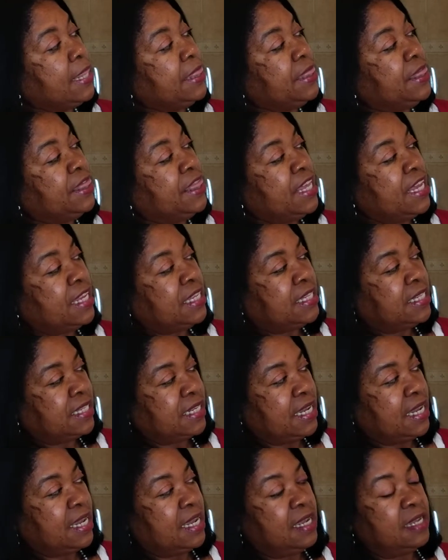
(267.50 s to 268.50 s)
This
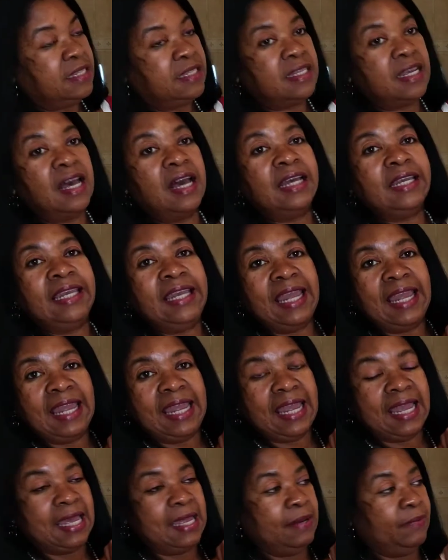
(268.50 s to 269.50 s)
is,
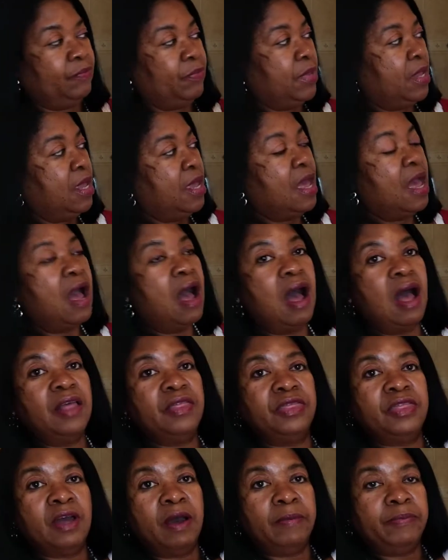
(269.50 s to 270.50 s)
again,
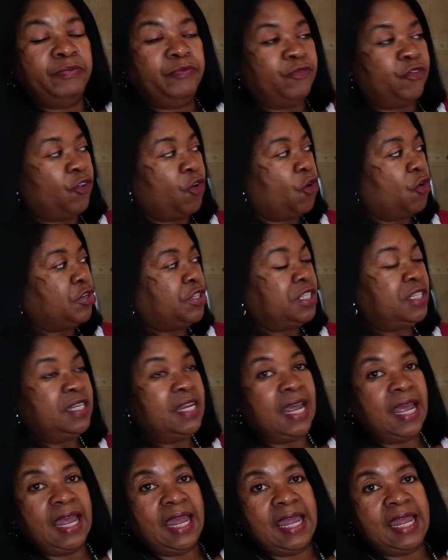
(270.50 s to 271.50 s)
the first
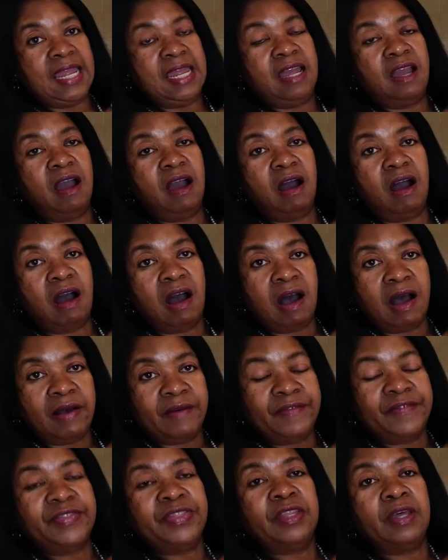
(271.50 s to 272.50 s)
day
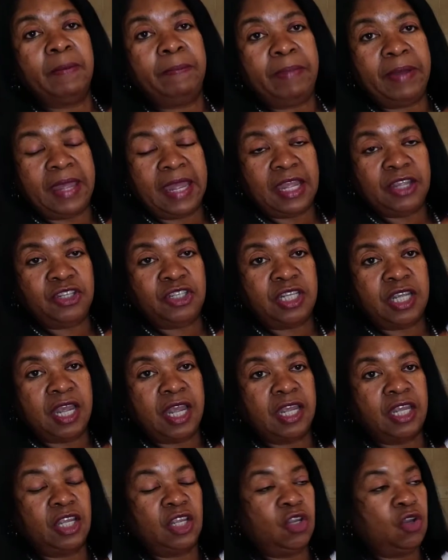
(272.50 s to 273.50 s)
of the paycheck,
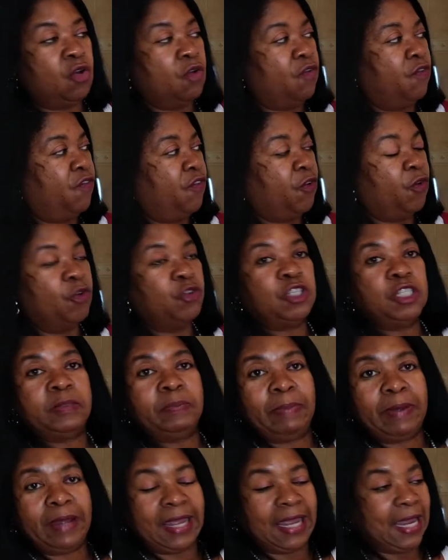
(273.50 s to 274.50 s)
your first
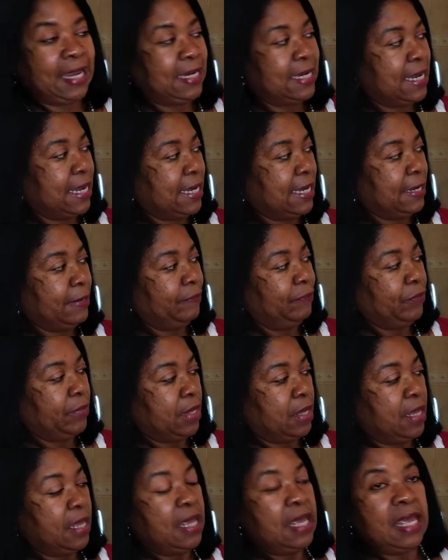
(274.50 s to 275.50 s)
payday.
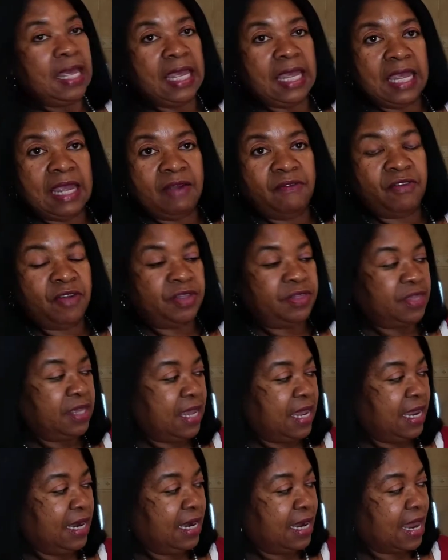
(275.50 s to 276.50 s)

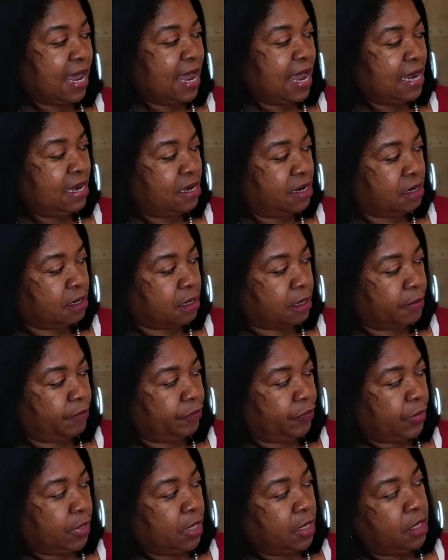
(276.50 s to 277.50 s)
Everything lined up.
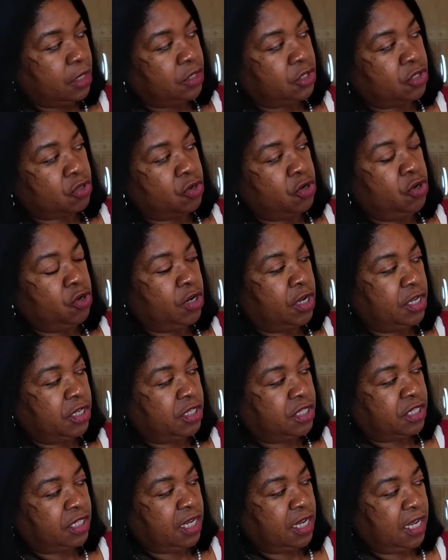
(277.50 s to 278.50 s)
So you can
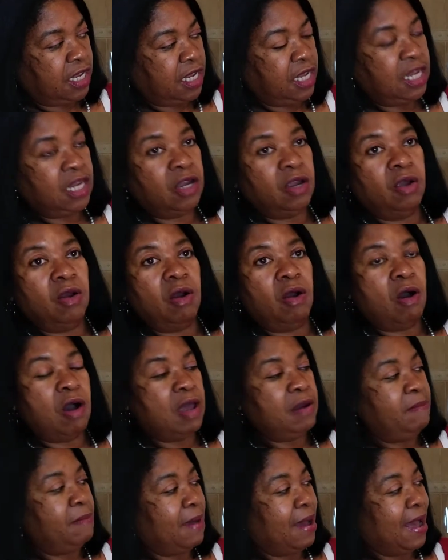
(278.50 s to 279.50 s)
see here
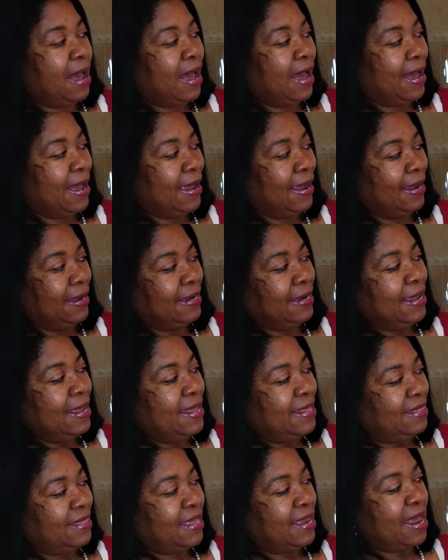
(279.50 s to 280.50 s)
on mine
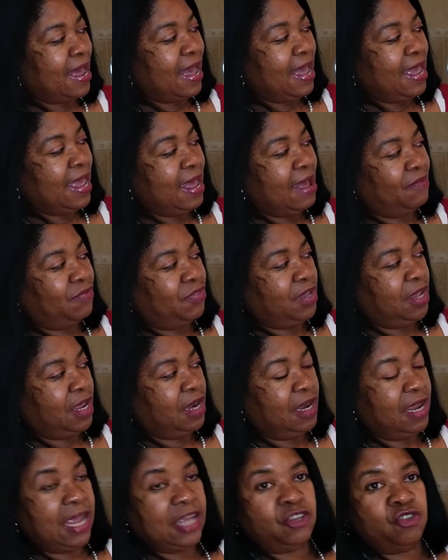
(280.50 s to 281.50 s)
that I have the
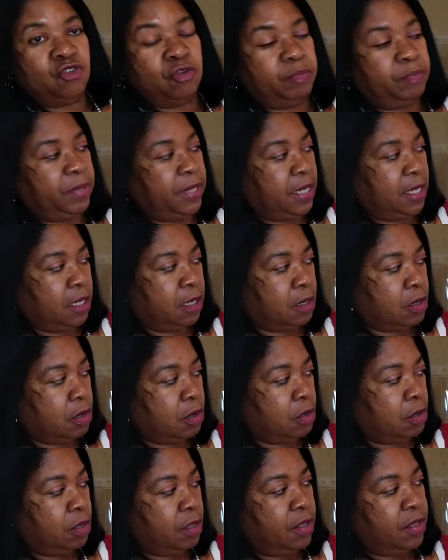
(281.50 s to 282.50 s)
electric
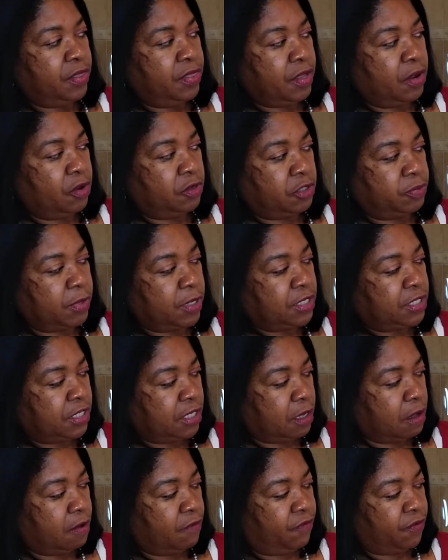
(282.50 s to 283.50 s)
bill, there's my
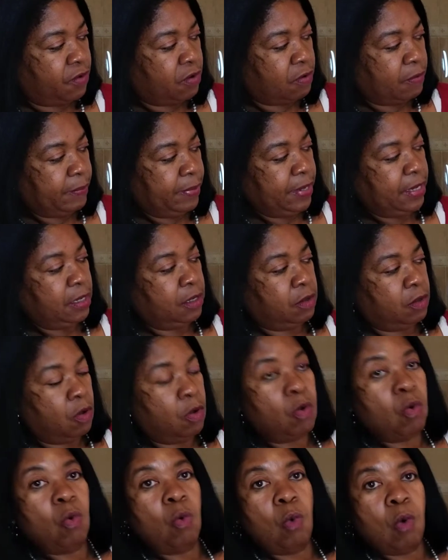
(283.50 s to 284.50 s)
cell phone
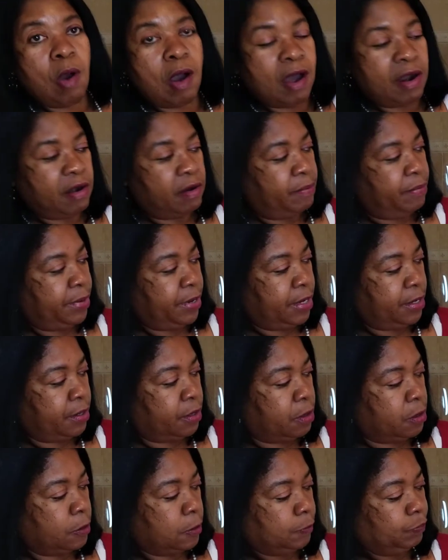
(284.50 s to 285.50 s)
bill, water
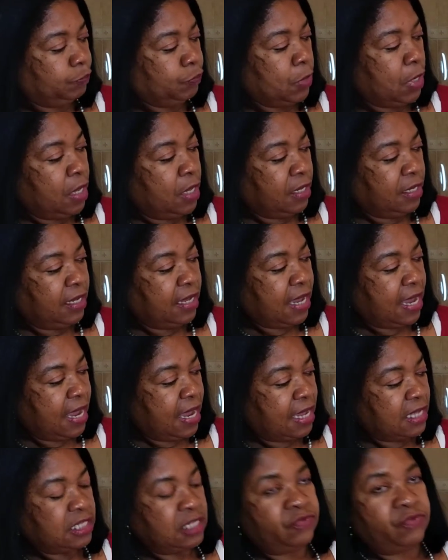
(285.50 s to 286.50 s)
bill,
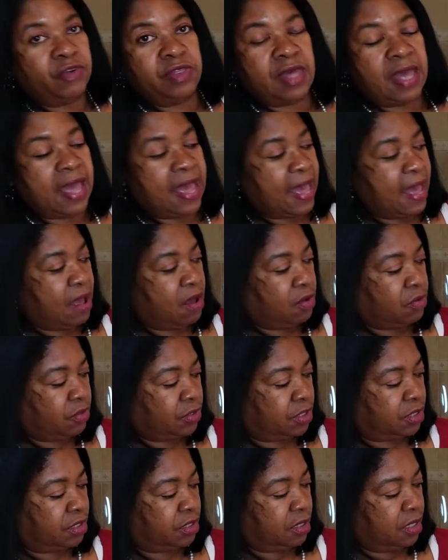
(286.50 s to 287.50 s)
gas for the
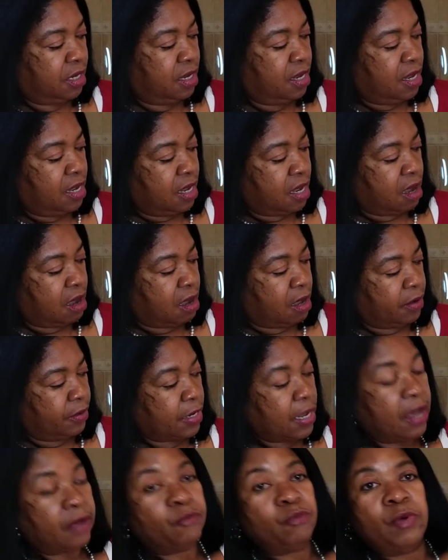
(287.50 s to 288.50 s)
house,
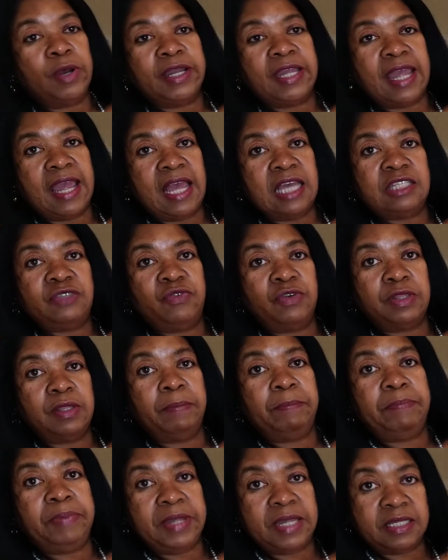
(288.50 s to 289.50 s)
gas for the
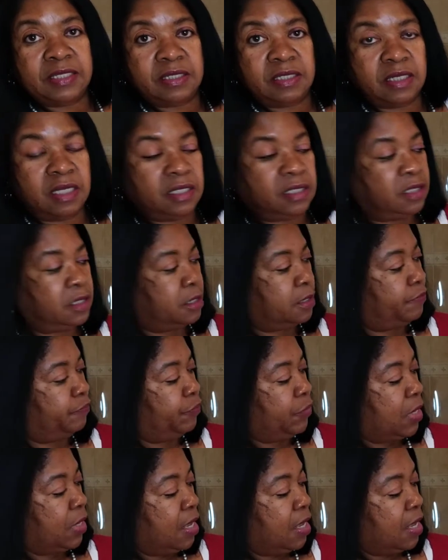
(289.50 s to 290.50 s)
business,
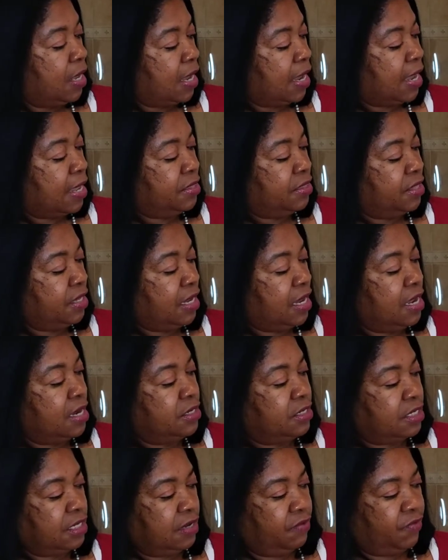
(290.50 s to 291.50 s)
and then
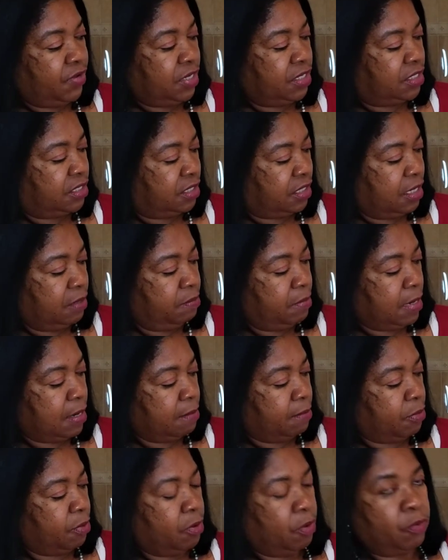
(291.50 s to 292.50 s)
DVC
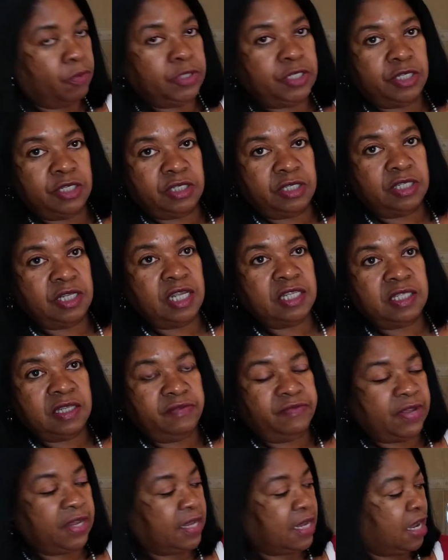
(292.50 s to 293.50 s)
member, which is Disney
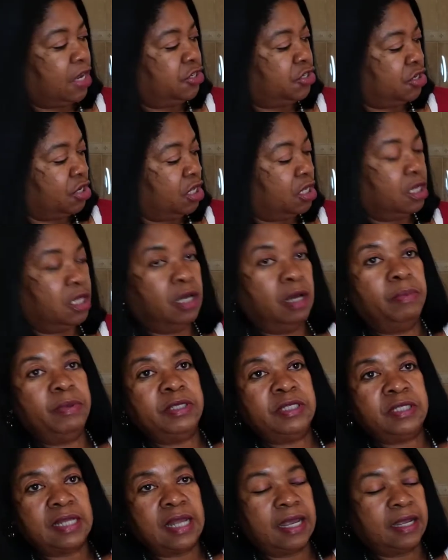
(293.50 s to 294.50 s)
Vacation Club.
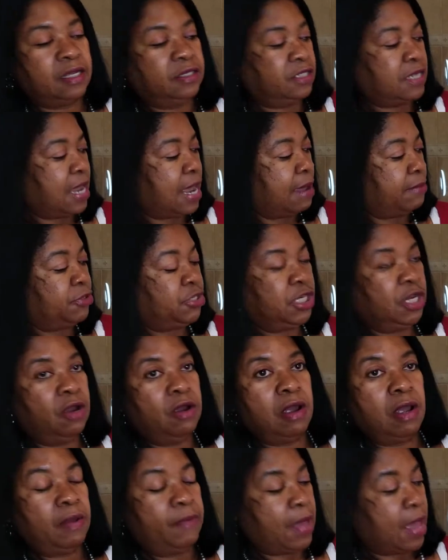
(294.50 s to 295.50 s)
It's like a
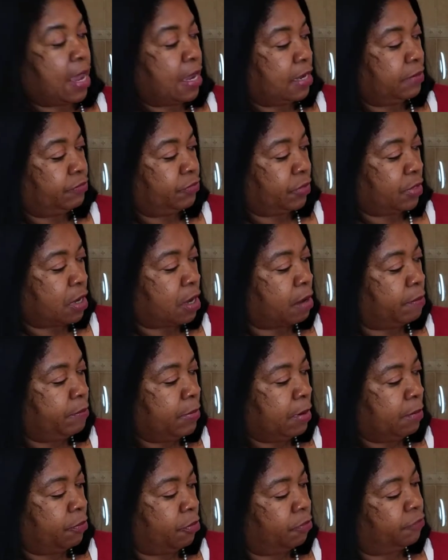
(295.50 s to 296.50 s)
timeshare. I'm a
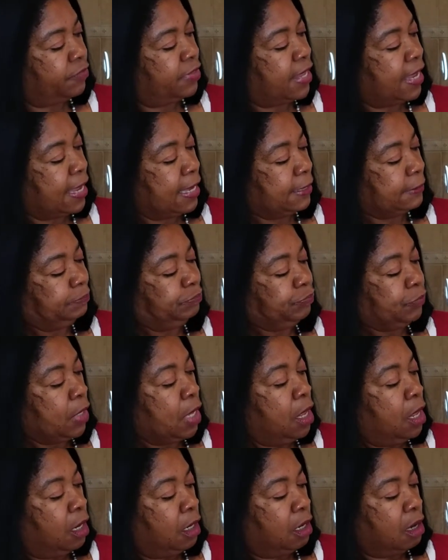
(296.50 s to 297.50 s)
member of that.
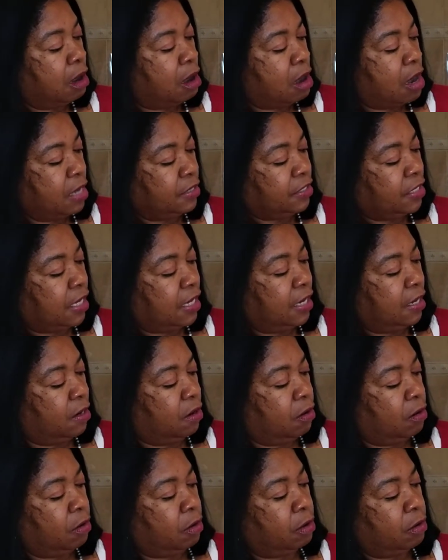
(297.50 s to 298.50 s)
Lawn
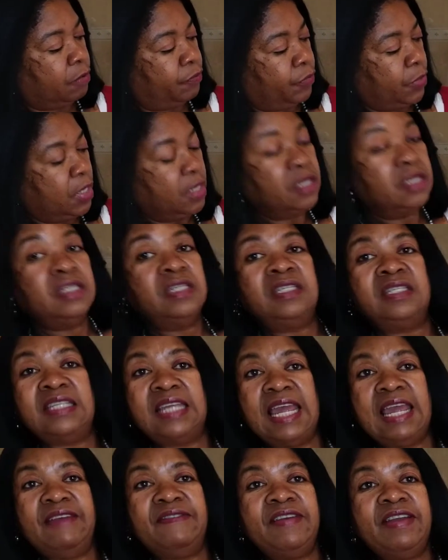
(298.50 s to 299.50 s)
care,
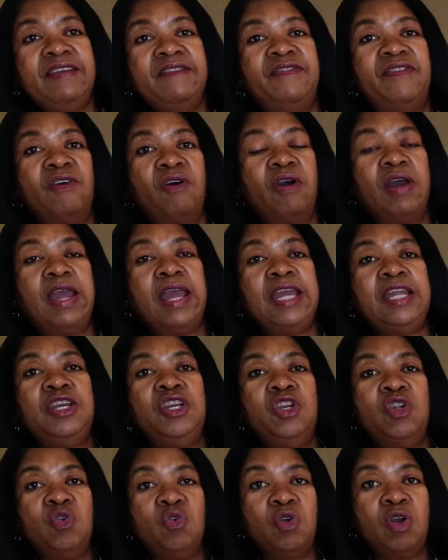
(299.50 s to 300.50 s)
saving for a
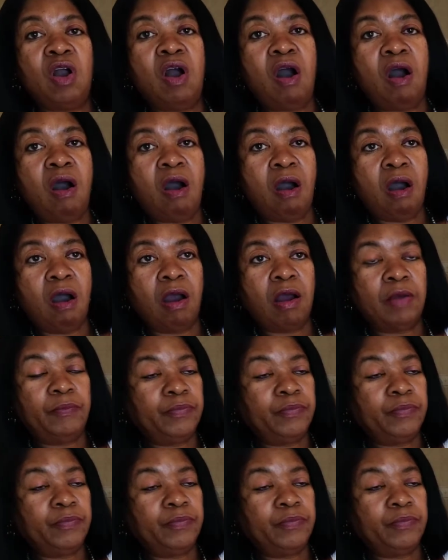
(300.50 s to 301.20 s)
new car.